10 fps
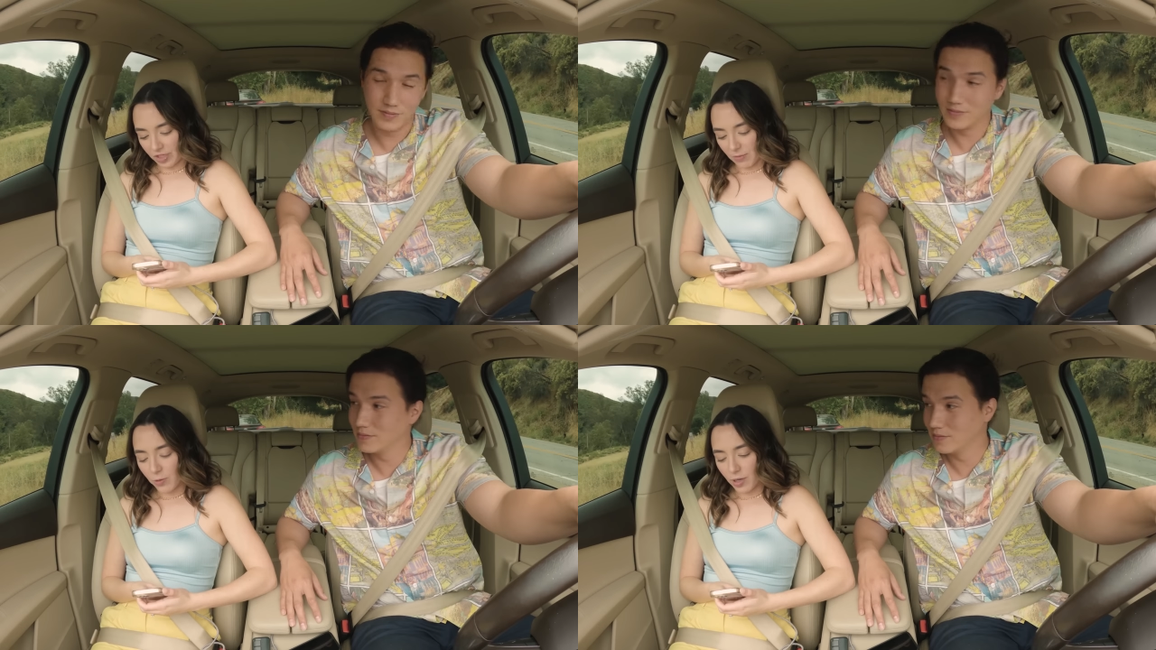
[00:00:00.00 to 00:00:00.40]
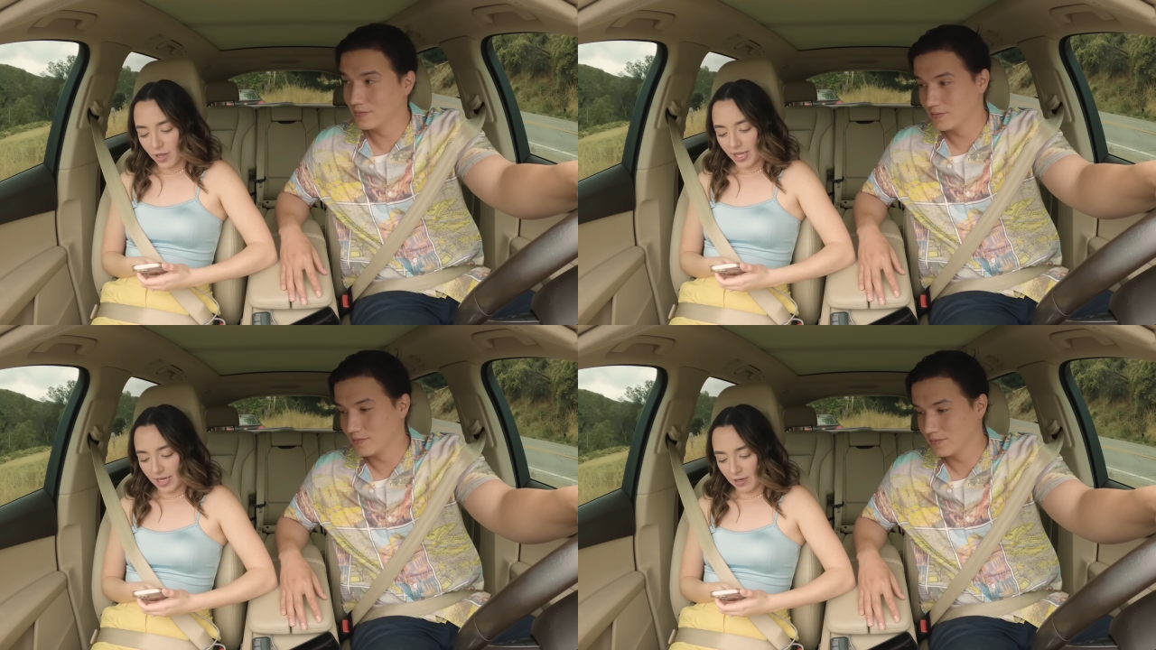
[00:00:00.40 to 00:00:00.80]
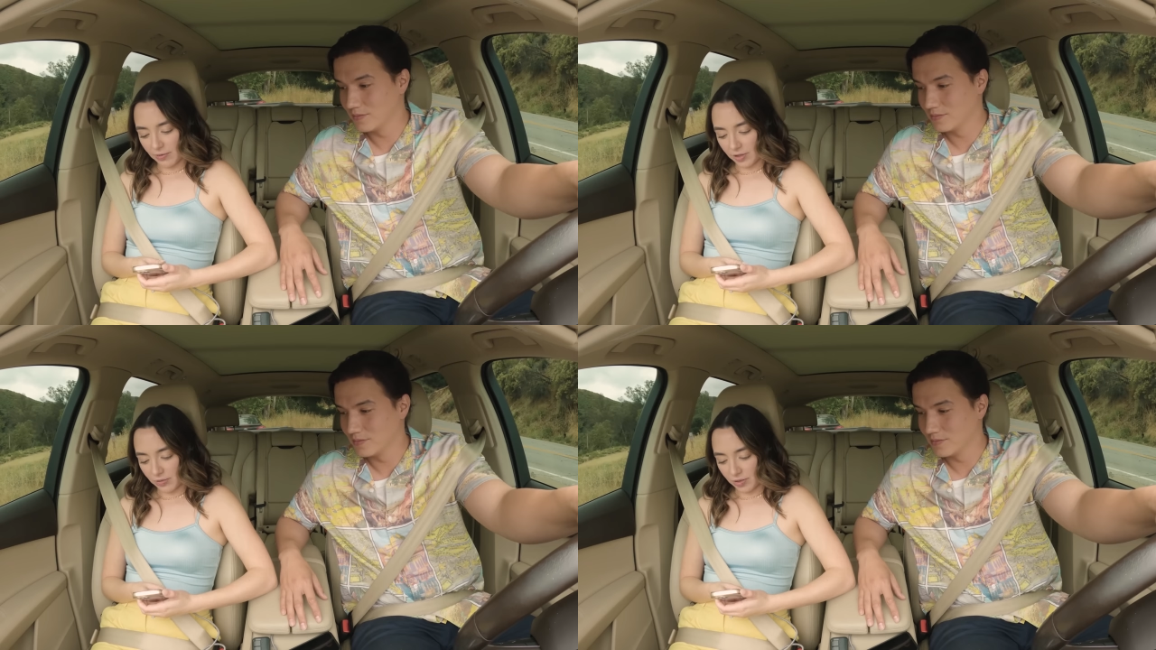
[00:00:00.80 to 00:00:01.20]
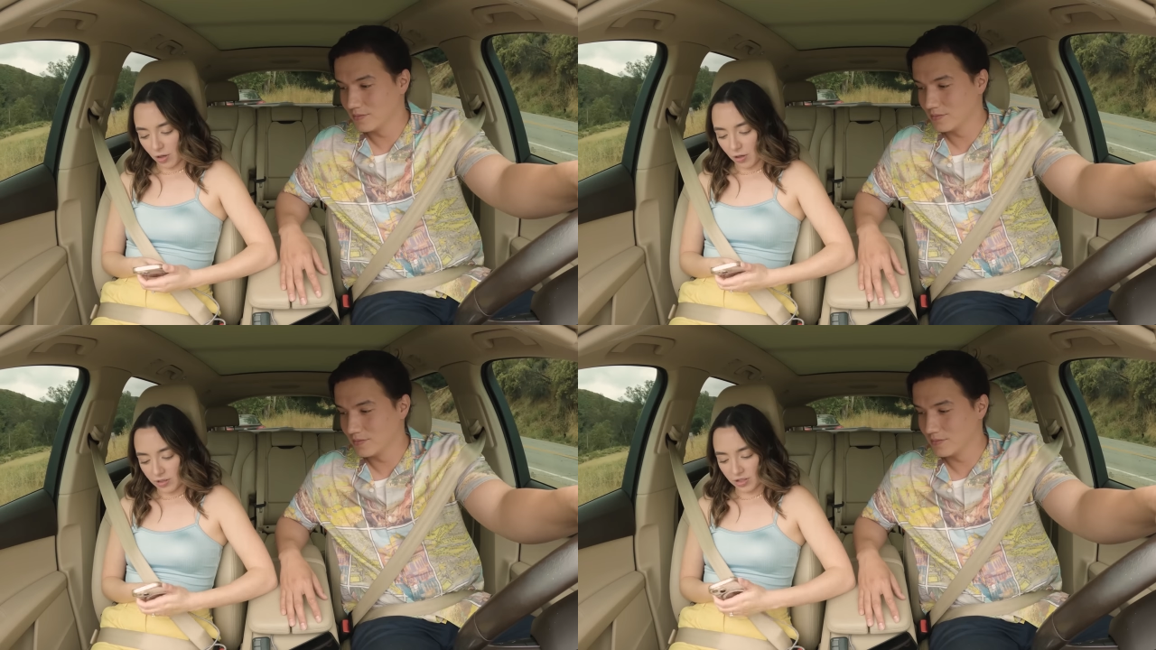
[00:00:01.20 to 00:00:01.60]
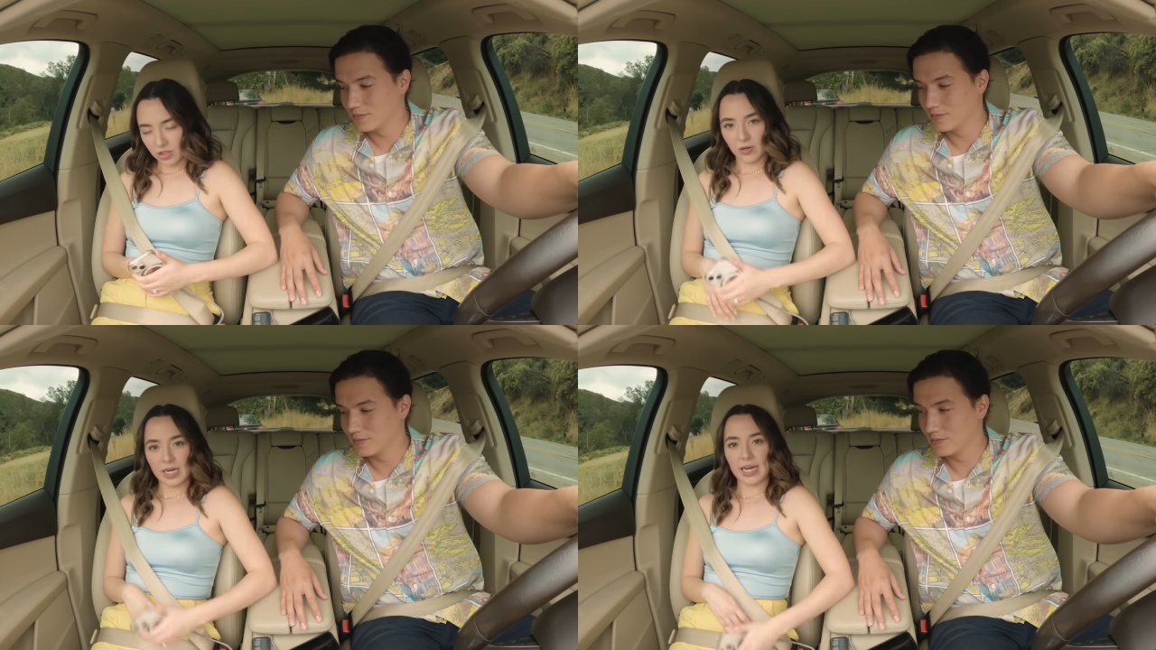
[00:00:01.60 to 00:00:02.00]
Speaker 1: the number one thing I would do is always
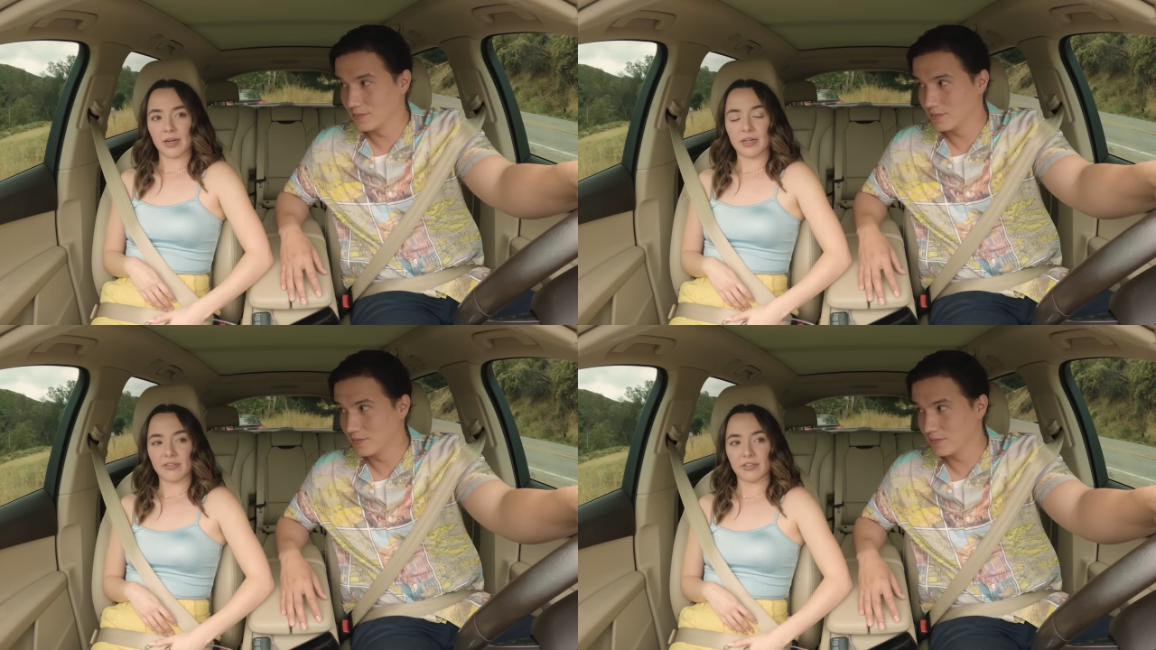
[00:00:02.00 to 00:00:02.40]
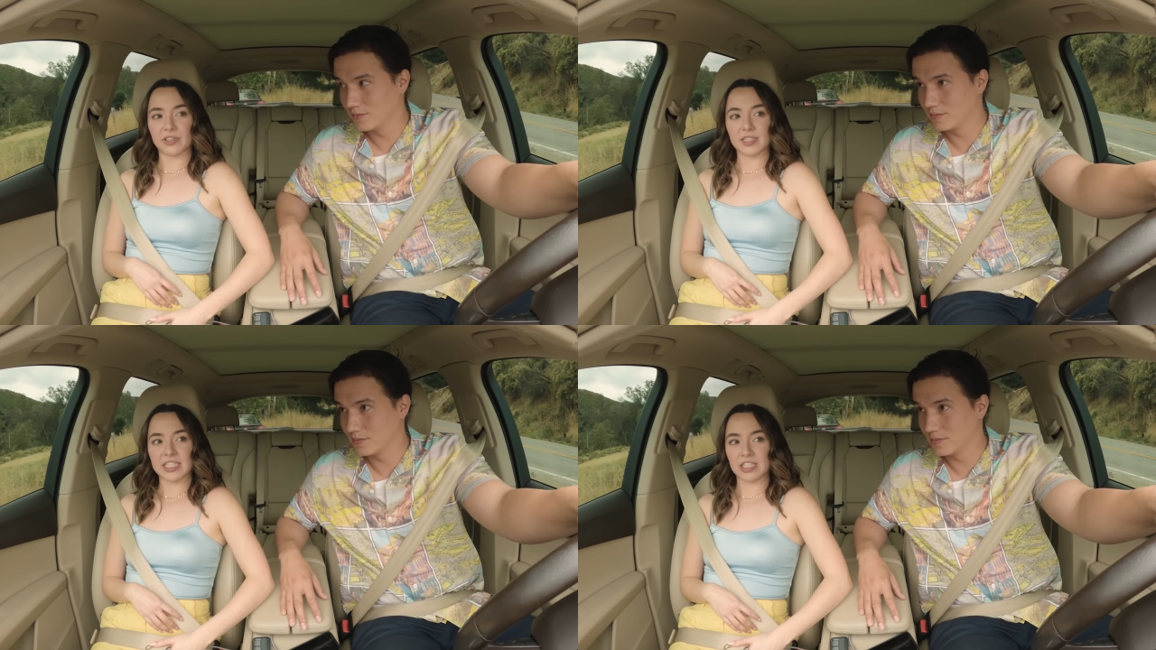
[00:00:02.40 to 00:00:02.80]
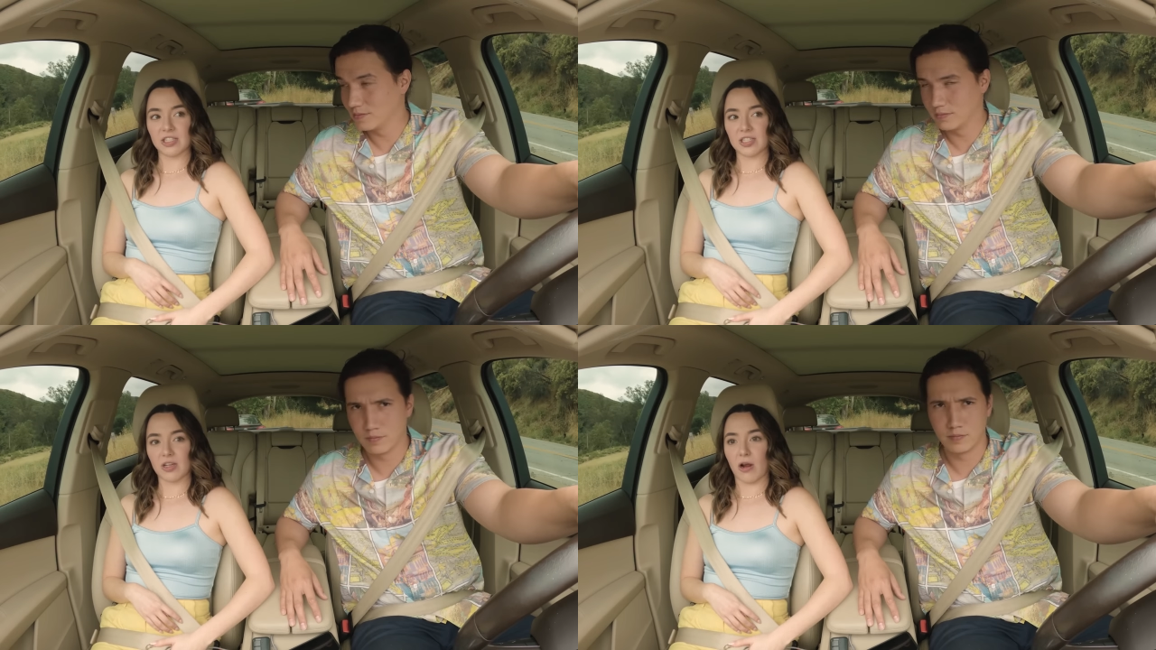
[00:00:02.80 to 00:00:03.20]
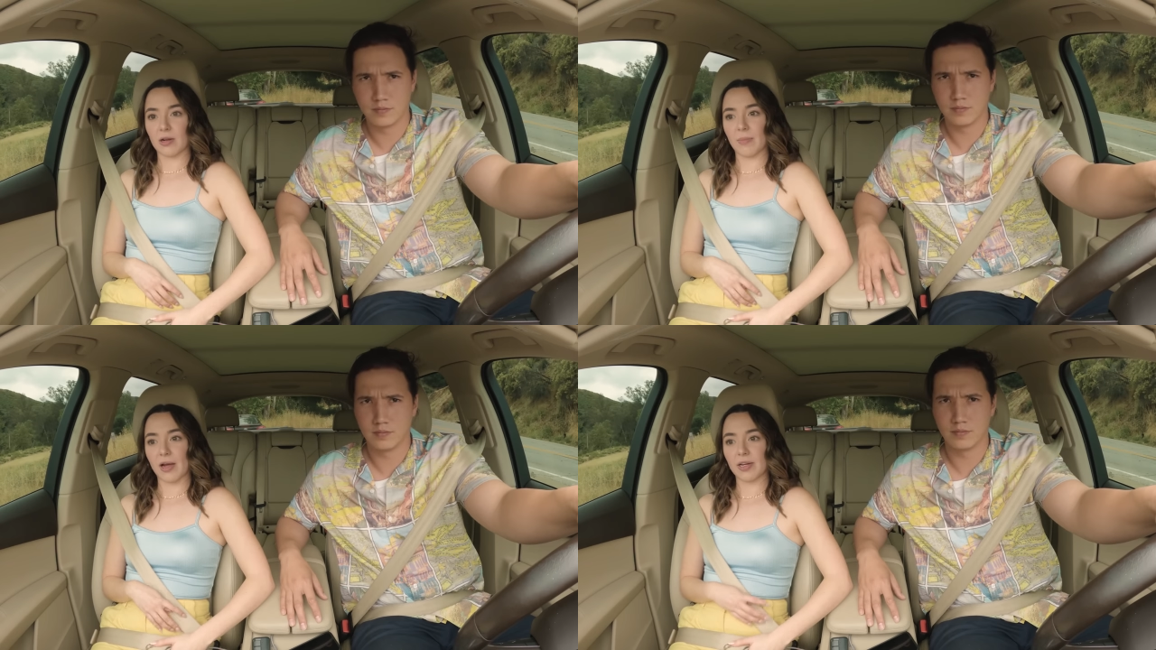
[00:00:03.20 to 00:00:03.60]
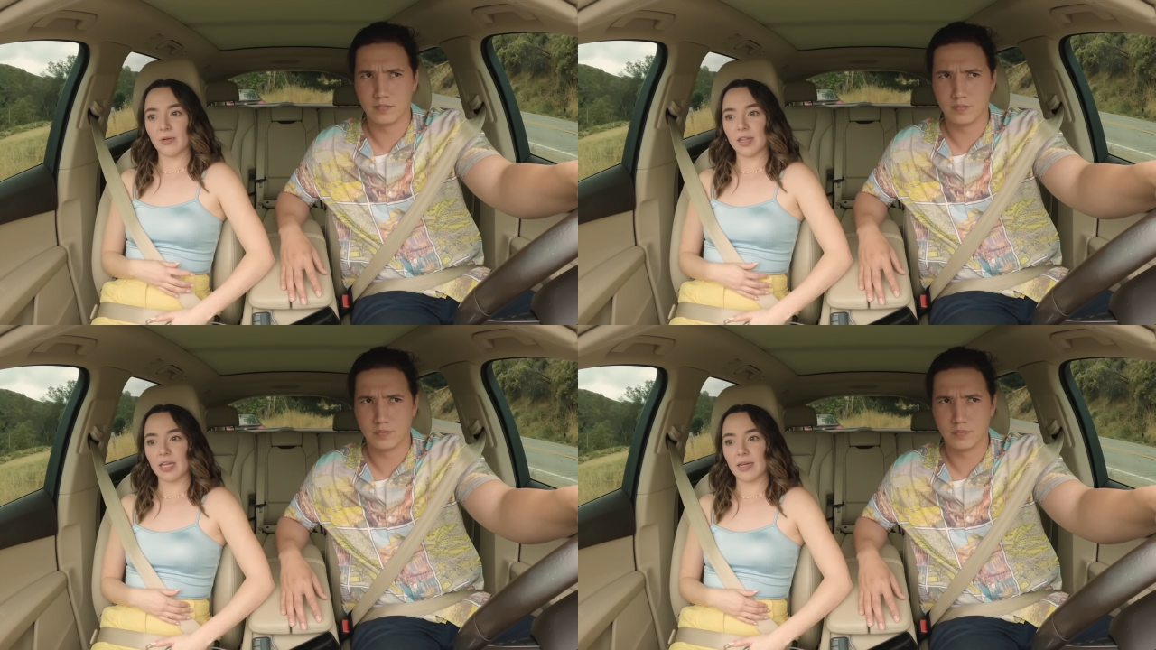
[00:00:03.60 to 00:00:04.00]
just go to Aaron first and just talk about
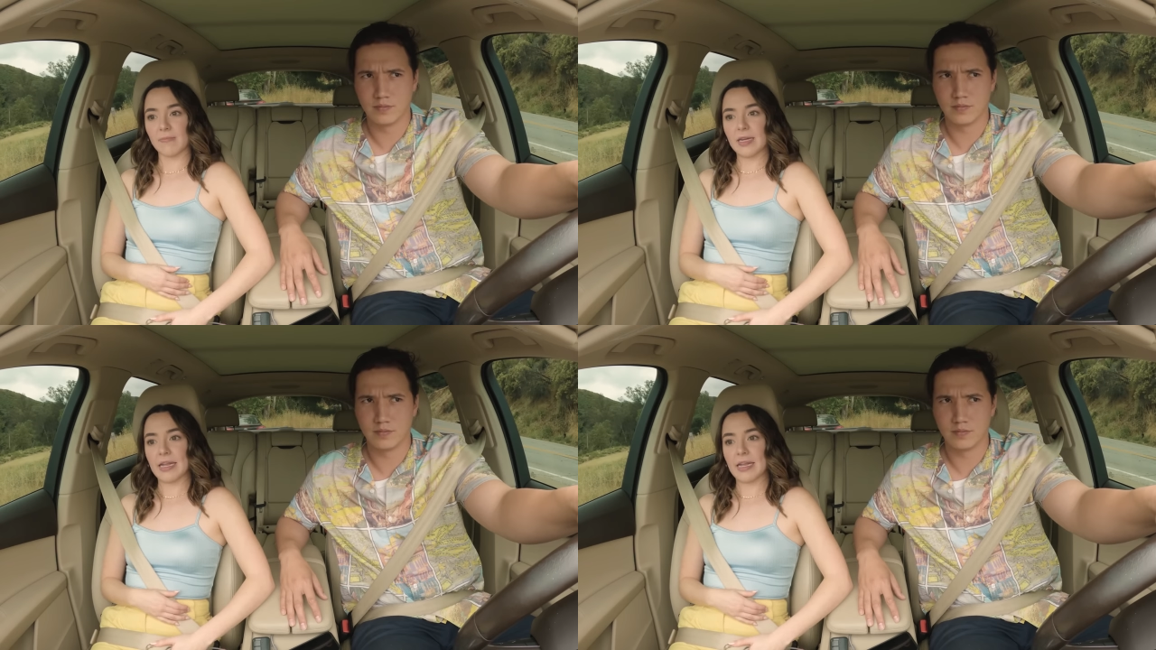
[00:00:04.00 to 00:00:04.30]
it with him.